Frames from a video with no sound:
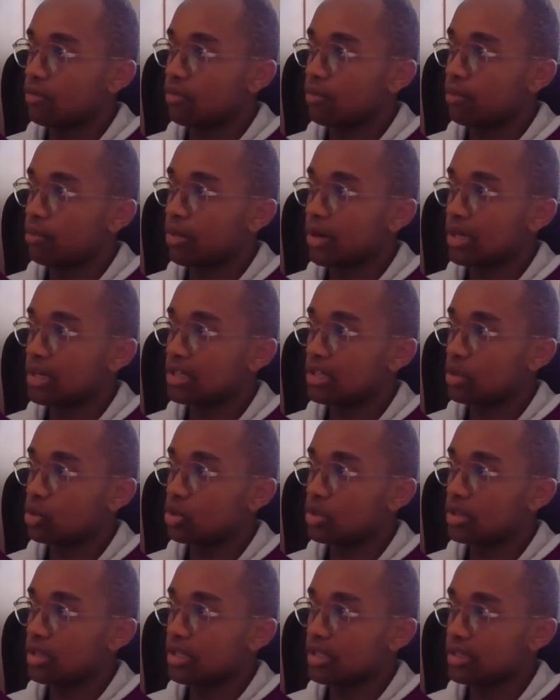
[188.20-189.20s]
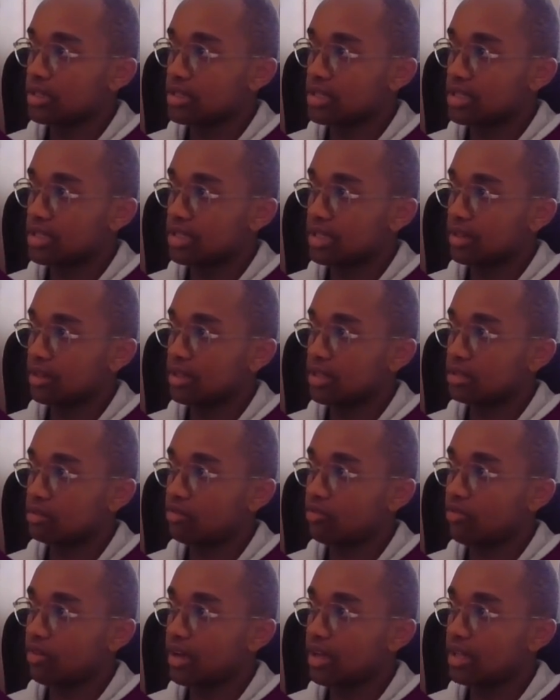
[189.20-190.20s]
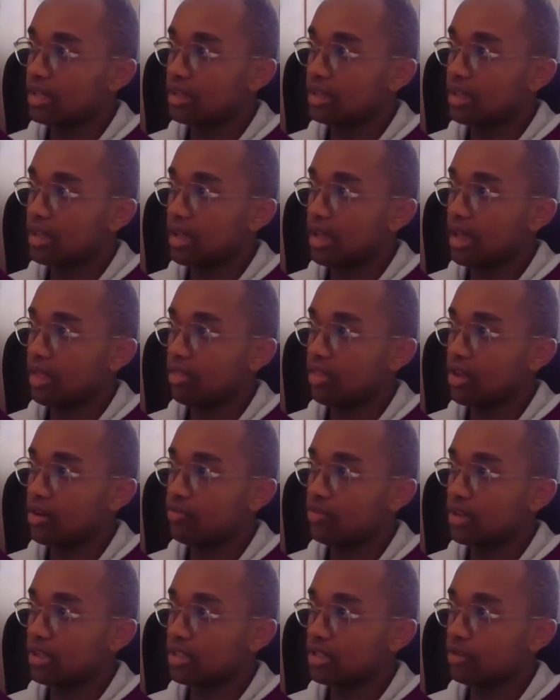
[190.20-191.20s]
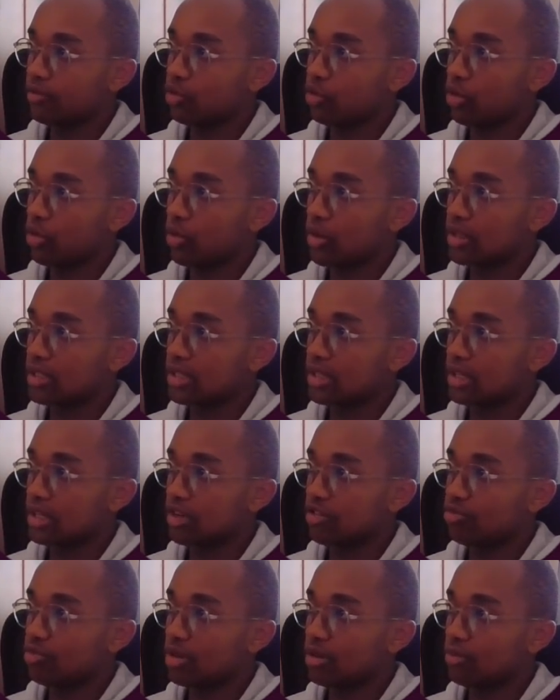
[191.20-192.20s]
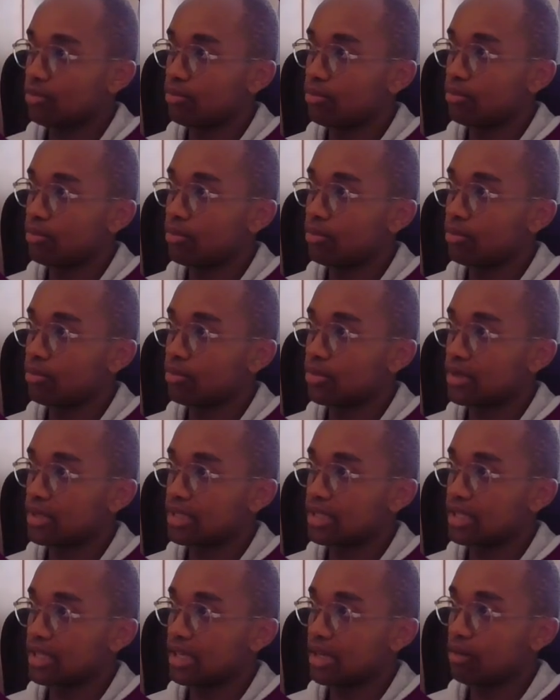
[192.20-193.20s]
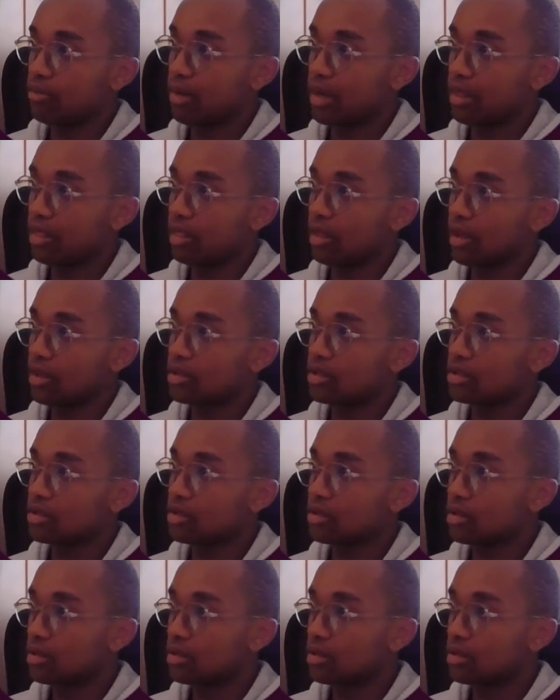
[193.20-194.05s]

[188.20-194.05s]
print out the strings in this file and then filter for the ones that have been preceded by that.